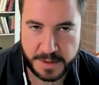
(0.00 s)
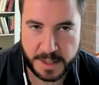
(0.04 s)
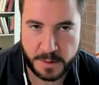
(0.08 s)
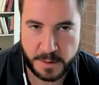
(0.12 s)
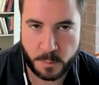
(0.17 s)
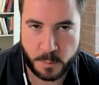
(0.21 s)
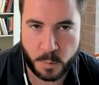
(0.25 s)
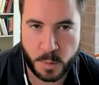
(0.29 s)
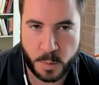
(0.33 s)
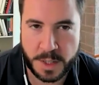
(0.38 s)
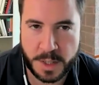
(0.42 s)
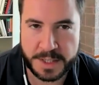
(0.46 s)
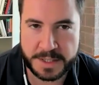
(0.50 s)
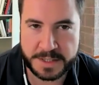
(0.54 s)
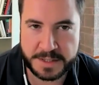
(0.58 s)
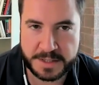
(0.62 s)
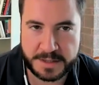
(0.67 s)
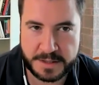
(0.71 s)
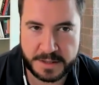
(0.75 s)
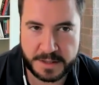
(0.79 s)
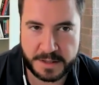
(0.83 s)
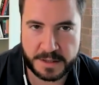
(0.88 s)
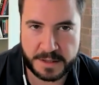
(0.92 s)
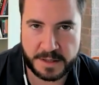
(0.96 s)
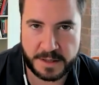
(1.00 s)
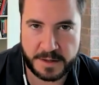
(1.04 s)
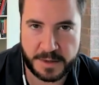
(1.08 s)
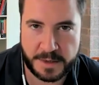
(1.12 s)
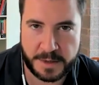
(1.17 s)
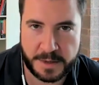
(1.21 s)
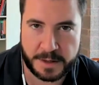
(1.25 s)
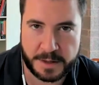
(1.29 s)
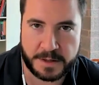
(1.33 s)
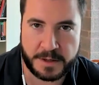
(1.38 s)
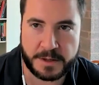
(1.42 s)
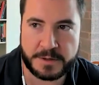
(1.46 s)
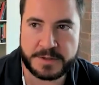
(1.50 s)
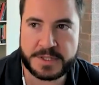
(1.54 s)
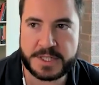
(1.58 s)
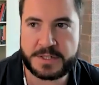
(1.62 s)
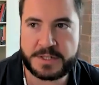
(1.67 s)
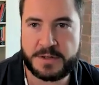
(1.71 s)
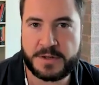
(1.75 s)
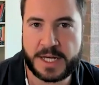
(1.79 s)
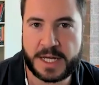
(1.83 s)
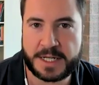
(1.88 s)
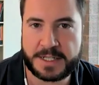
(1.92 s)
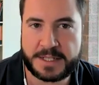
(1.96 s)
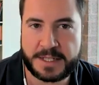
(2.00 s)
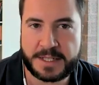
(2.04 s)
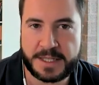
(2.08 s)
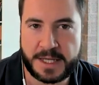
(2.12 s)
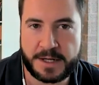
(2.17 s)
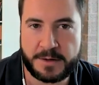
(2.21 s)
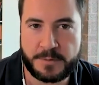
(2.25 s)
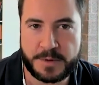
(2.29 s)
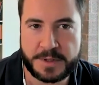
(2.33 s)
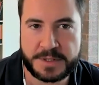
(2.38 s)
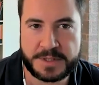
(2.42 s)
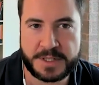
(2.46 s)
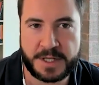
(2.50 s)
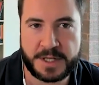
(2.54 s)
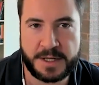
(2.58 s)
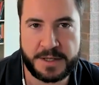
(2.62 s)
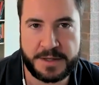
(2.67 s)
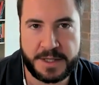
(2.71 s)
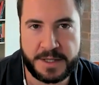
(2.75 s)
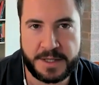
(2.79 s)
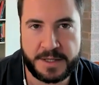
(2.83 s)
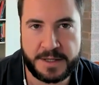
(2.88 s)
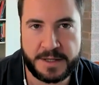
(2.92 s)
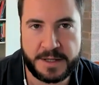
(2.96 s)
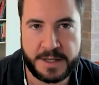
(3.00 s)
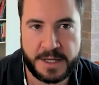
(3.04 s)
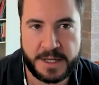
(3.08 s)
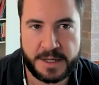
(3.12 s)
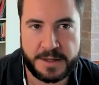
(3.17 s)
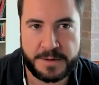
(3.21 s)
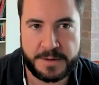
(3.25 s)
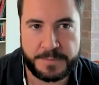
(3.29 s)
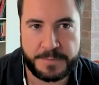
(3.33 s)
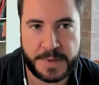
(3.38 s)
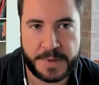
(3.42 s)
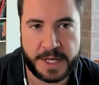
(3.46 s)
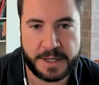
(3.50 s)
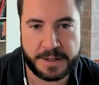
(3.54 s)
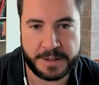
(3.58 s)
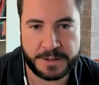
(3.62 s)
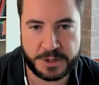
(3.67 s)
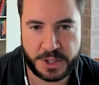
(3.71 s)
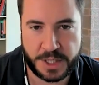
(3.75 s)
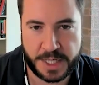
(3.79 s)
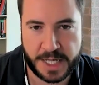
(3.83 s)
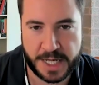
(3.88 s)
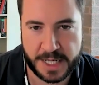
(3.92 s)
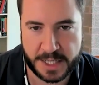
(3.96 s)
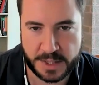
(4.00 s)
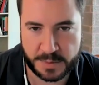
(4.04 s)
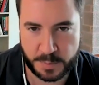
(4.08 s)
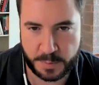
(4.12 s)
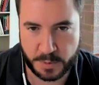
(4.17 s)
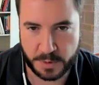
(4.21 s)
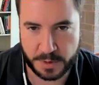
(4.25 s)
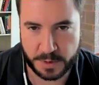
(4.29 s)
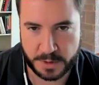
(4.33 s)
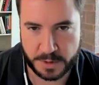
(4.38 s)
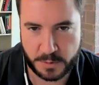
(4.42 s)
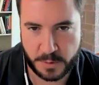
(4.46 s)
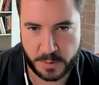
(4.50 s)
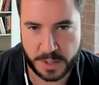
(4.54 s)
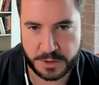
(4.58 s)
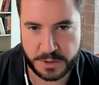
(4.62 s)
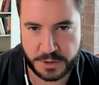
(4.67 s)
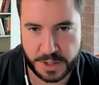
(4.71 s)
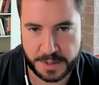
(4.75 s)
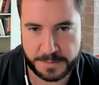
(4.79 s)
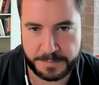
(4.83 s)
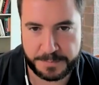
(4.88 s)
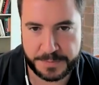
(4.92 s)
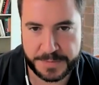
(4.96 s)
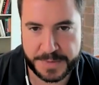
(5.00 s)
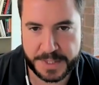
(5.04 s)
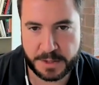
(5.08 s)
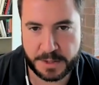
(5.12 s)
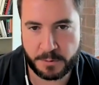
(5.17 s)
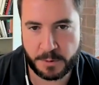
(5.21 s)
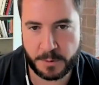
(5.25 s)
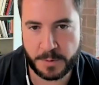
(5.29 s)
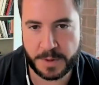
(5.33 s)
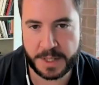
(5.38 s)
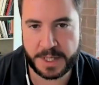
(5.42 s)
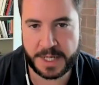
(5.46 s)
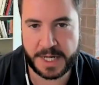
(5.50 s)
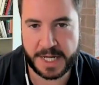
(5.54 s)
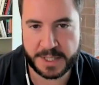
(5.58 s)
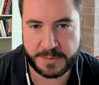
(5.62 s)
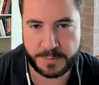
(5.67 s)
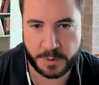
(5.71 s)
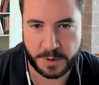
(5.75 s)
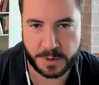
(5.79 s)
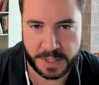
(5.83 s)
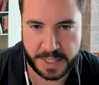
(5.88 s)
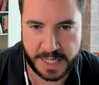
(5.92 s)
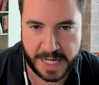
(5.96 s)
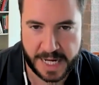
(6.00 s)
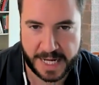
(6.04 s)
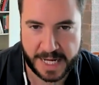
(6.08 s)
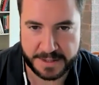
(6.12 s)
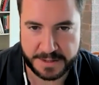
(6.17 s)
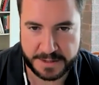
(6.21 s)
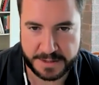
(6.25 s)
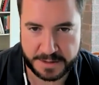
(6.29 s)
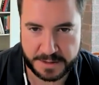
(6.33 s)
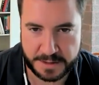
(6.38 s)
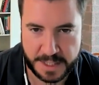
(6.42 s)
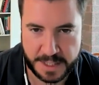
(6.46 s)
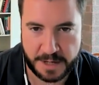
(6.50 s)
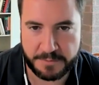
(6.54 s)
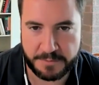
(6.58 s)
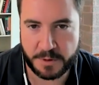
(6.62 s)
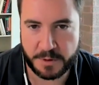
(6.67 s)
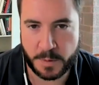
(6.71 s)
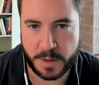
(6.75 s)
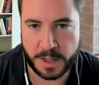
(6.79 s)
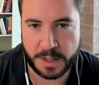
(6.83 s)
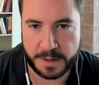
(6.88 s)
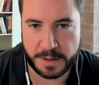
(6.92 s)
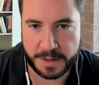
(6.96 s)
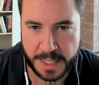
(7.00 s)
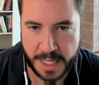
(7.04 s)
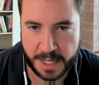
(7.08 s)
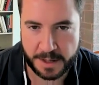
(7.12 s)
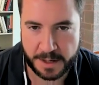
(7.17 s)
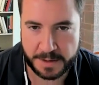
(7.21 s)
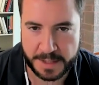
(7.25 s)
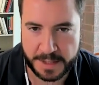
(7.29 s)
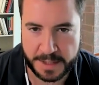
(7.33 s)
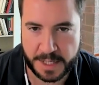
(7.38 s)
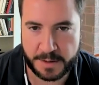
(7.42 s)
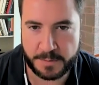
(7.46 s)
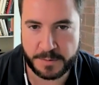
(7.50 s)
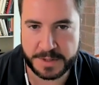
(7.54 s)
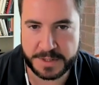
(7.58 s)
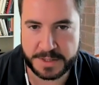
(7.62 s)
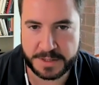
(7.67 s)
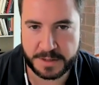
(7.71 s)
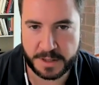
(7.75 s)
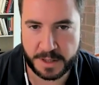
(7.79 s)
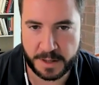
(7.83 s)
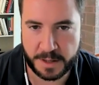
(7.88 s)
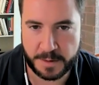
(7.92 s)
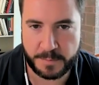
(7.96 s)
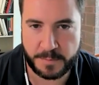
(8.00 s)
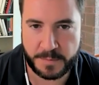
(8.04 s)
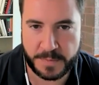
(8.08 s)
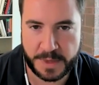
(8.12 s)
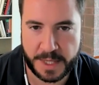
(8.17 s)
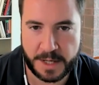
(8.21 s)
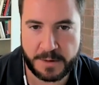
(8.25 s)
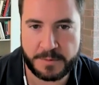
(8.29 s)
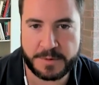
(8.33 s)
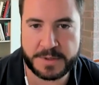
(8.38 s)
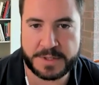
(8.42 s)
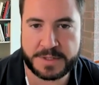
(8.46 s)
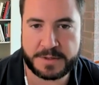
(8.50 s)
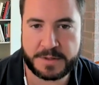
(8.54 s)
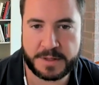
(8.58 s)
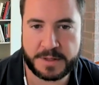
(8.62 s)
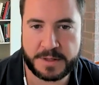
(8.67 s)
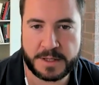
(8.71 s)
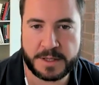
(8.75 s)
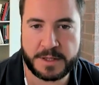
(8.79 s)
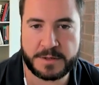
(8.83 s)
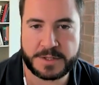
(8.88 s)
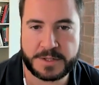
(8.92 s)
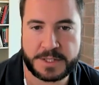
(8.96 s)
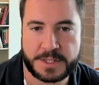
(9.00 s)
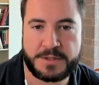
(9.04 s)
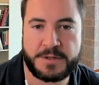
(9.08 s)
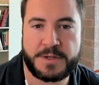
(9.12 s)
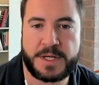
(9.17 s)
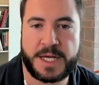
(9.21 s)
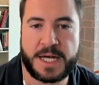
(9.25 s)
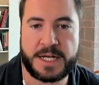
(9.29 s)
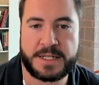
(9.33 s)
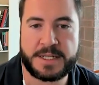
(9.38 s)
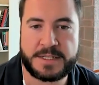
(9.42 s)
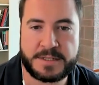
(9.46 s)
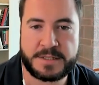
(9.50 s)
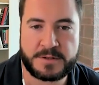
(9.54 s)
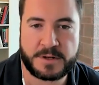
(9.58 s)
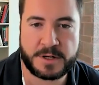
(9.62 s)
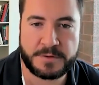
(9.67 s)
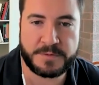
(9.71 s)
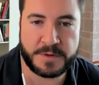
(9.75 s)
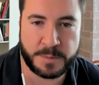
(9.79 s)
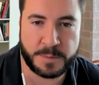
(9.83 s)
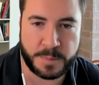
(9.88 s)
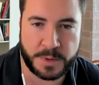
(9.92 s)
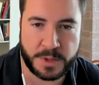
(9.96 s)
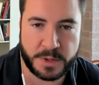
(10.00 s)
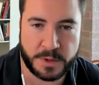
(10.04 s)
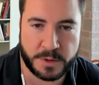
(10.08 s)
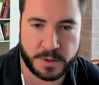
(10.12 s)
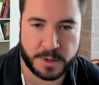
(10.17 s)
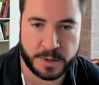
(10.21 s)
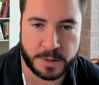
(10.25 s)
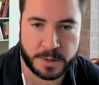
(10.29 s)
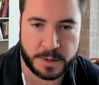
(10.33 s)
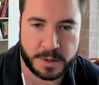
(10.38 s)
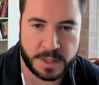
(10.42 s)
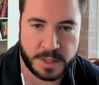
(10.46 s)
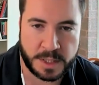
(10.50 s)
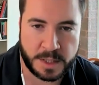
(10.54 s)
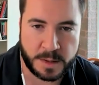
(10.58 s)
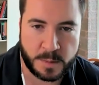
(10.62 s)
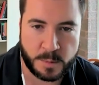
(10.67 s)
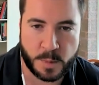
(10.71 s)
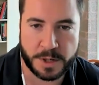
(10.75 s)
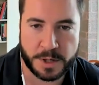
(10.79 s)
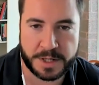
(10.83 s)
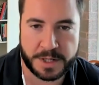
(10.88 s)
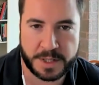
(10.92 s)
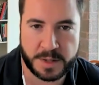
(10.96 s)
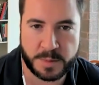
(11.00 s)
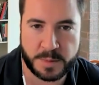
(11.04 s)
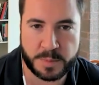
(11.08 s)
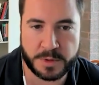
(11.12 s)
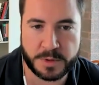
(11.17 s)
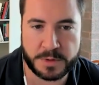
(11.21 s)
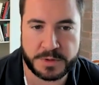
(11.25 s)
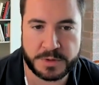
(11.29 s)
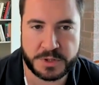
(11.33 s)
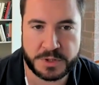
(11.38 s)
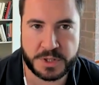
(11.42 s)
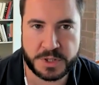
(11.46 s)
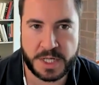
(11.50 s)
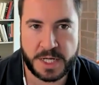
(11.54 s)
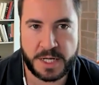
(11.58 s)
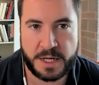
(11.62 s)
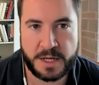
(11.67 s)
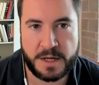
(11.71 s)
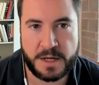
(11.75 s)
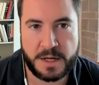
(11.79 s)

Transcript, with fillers: It was the closest you got to that was on the LNG export question. So we wanted to export gas everywhere, and that that was uh, that was the closest you got to sort of a pure market approach.